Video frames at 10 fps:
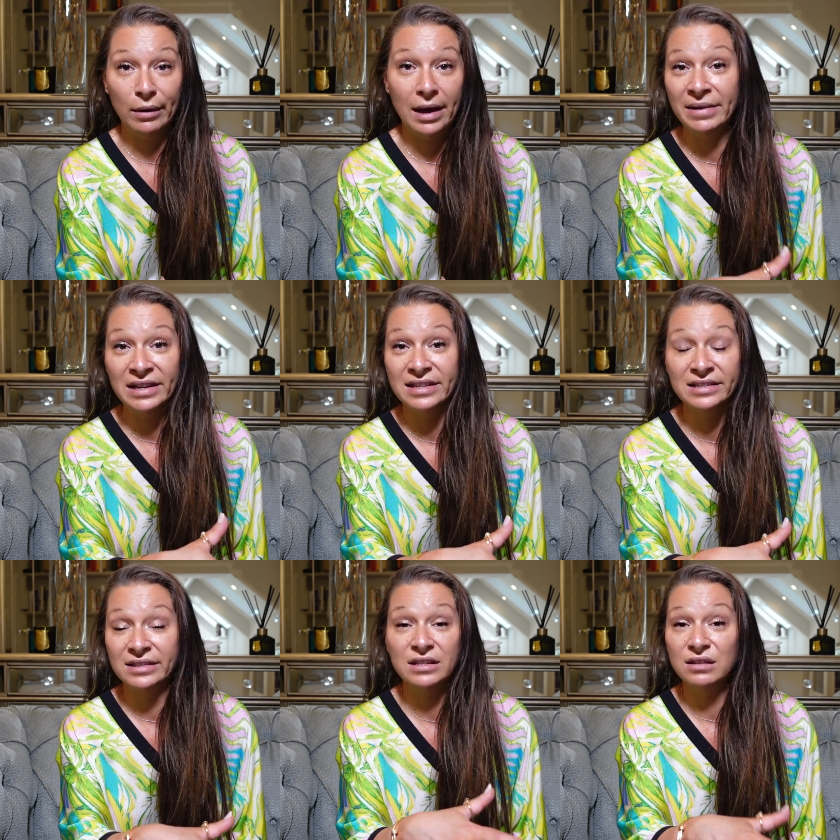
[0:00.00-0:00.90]
I mean,
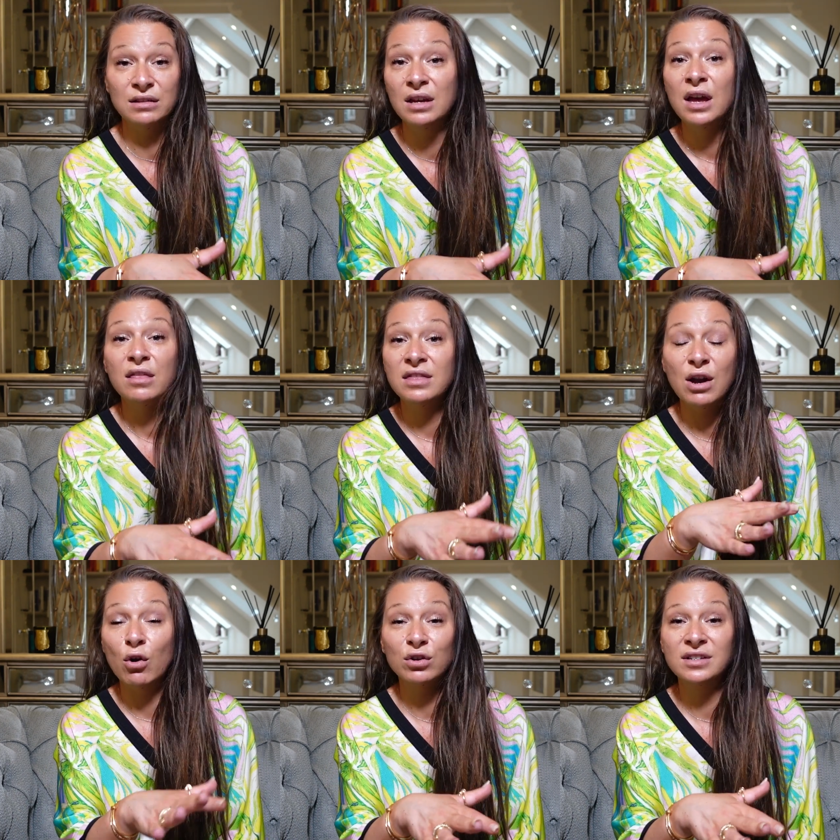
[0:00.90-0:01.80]
the
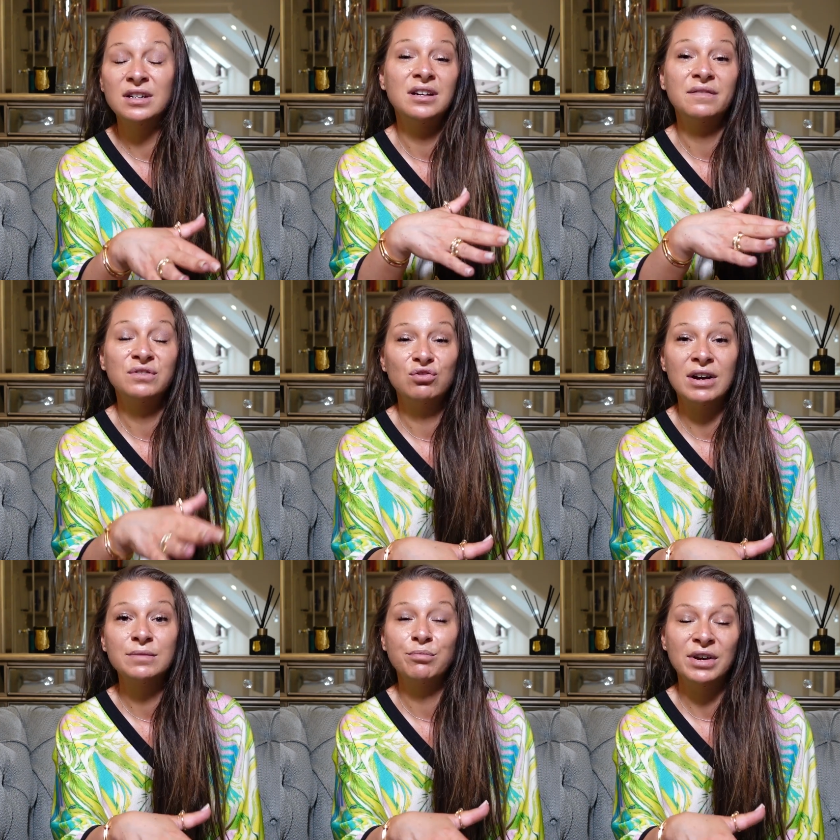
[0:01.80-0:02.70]
oxidative
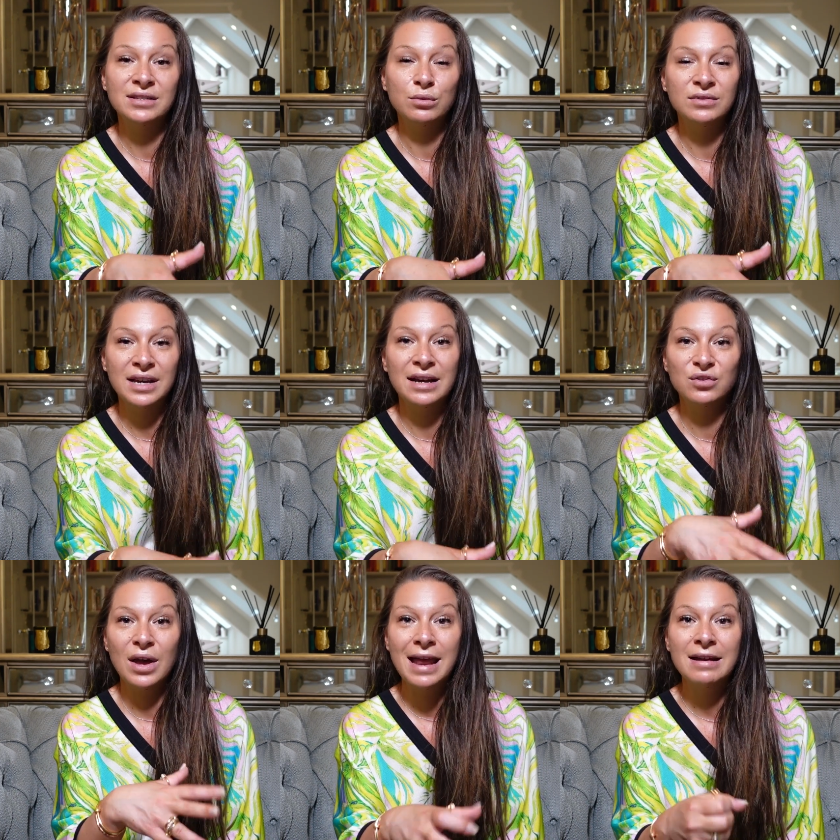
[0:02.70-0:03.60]
stress breaks it all down.
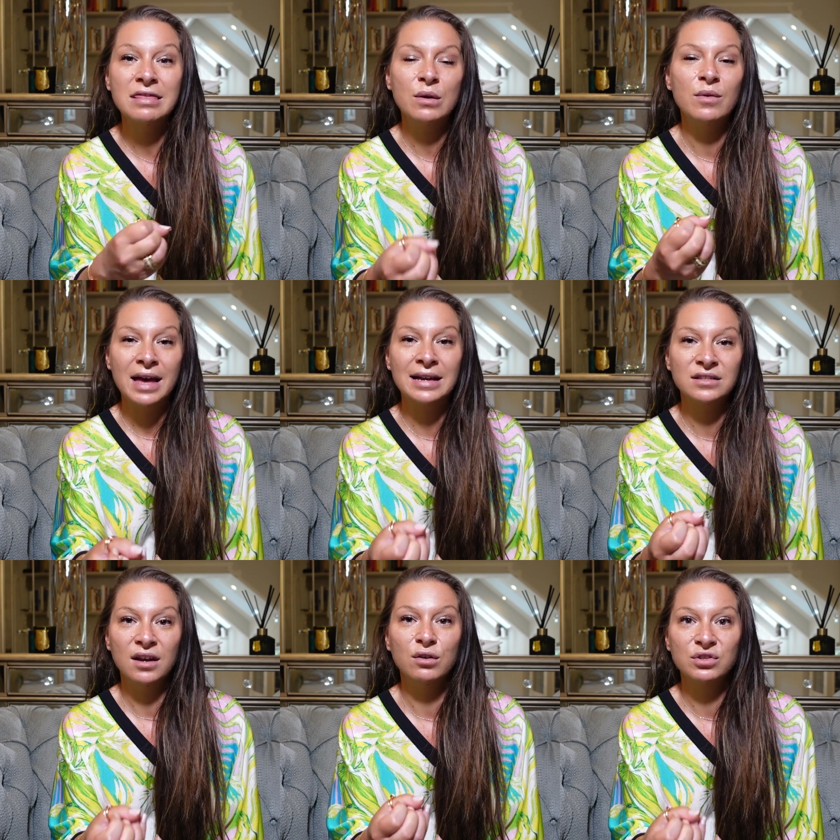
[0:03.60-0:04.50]
So anything with
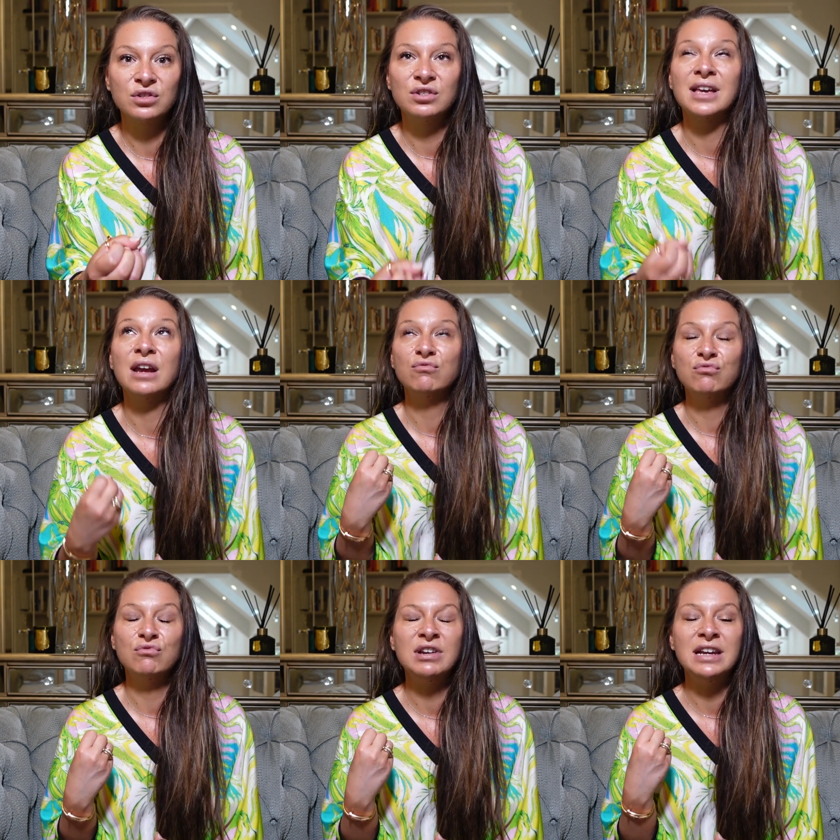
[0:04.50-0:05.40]
antioxidants
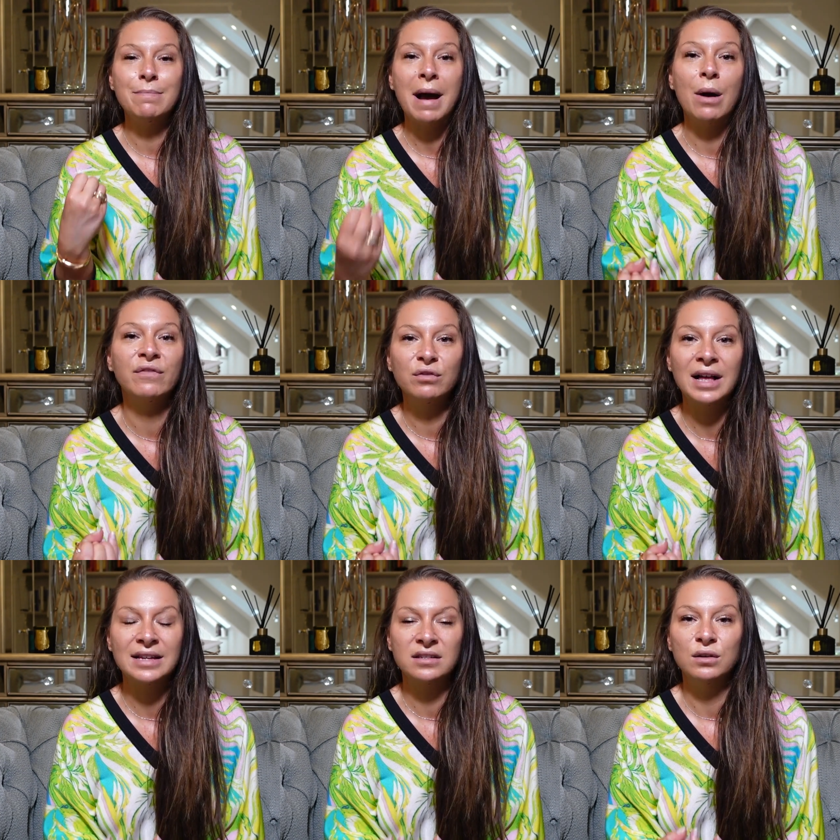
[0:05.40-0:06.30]
and really powerful
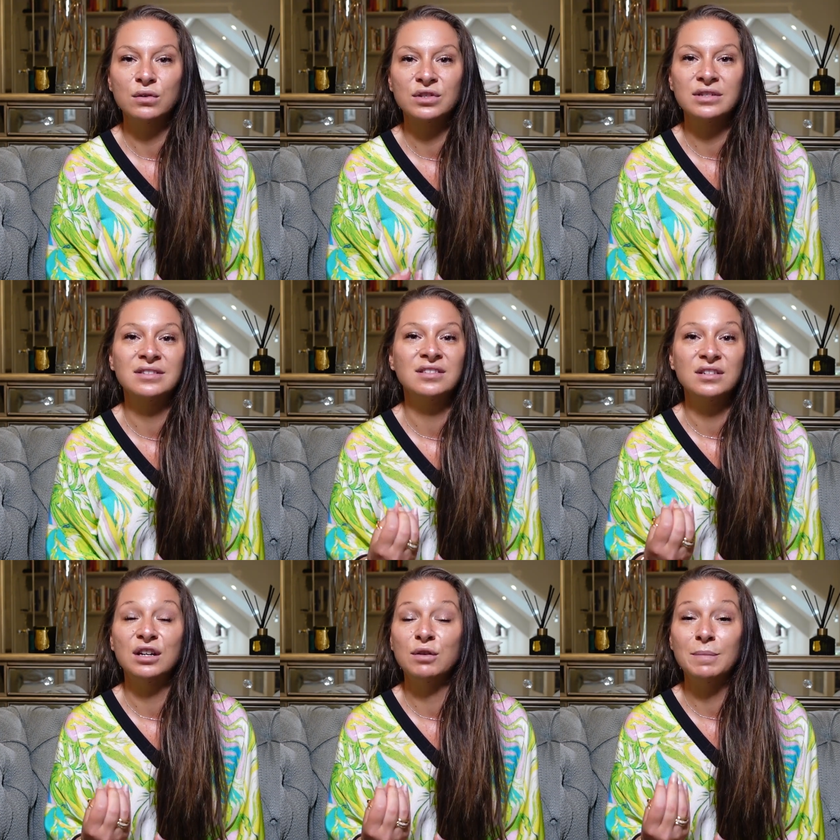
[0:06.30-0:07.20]
antioxidants is
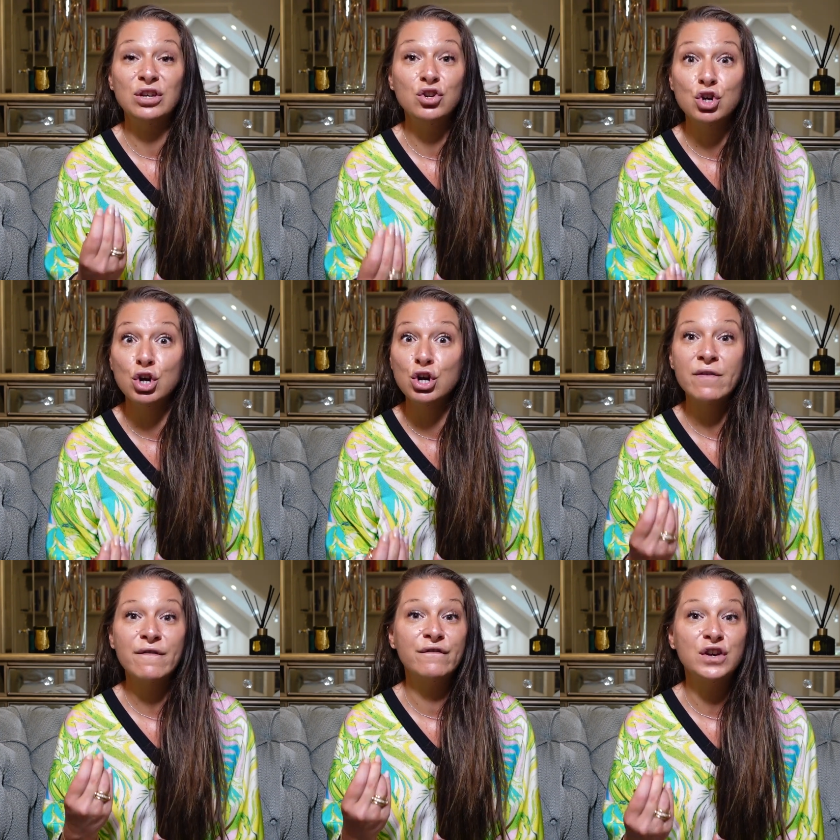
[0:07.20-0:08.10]
going to be good
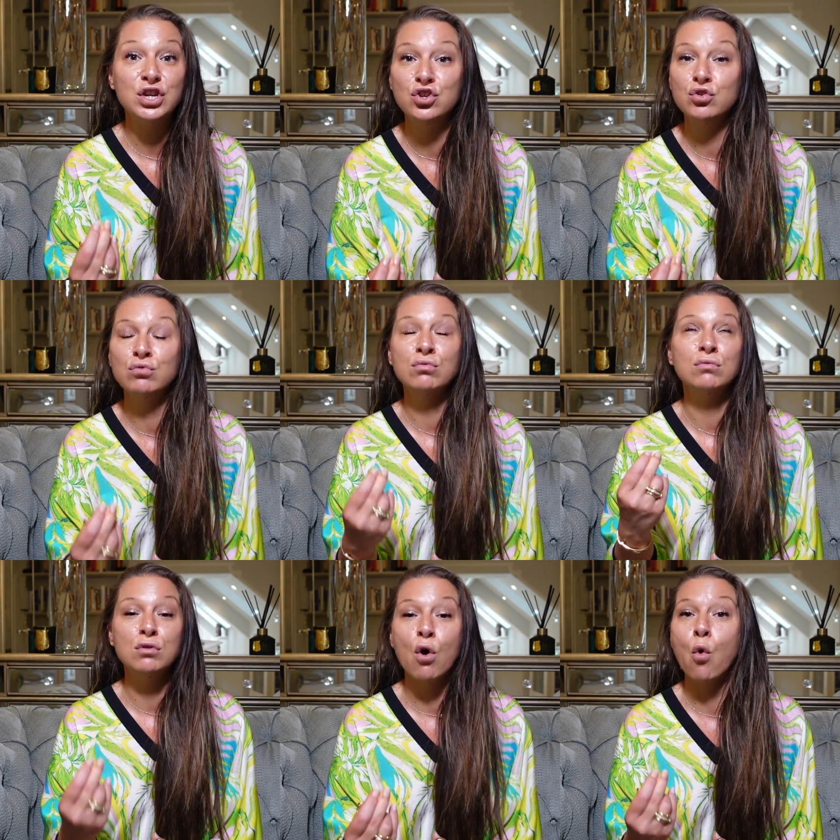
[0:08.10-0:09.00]
for you
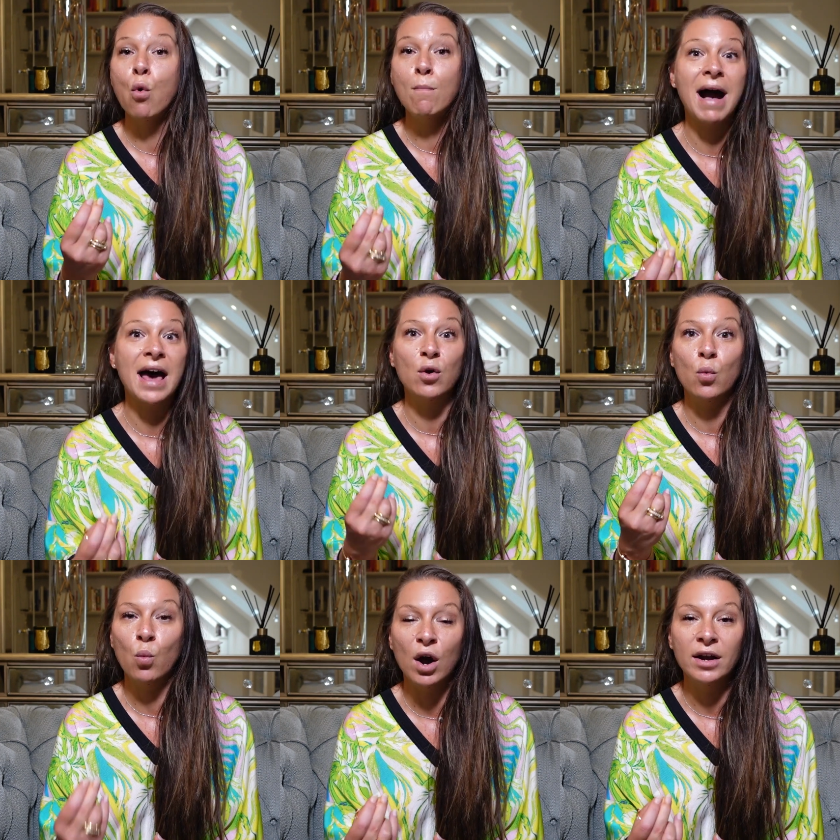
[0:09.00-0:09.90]
no matter
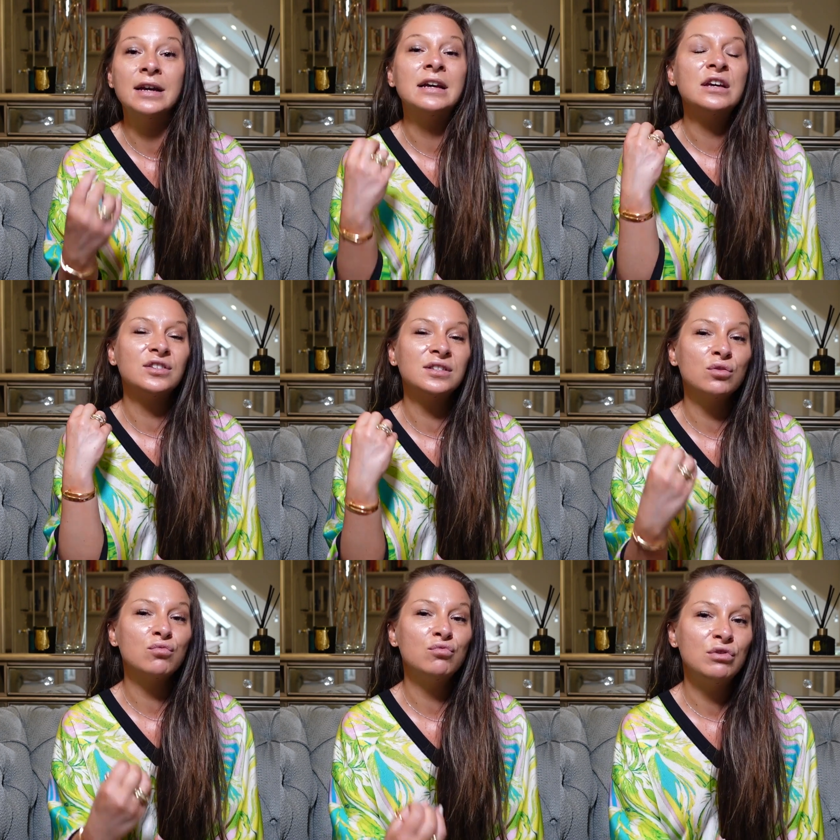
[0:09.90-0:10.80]
what. So this is
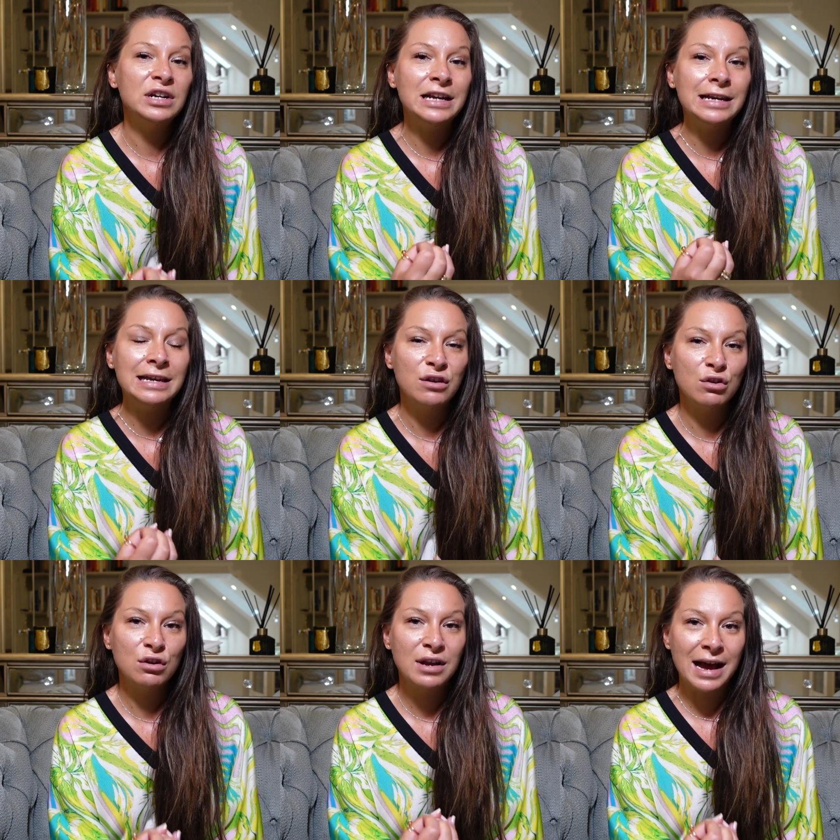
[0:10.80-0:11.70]
a really
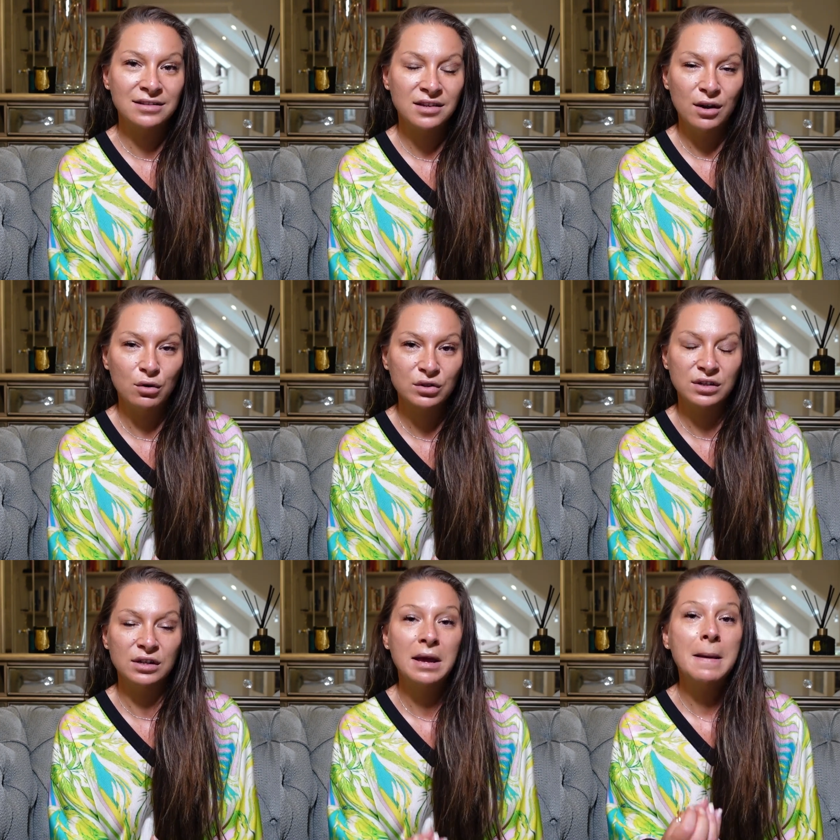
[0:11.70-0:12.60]
good antioxidant.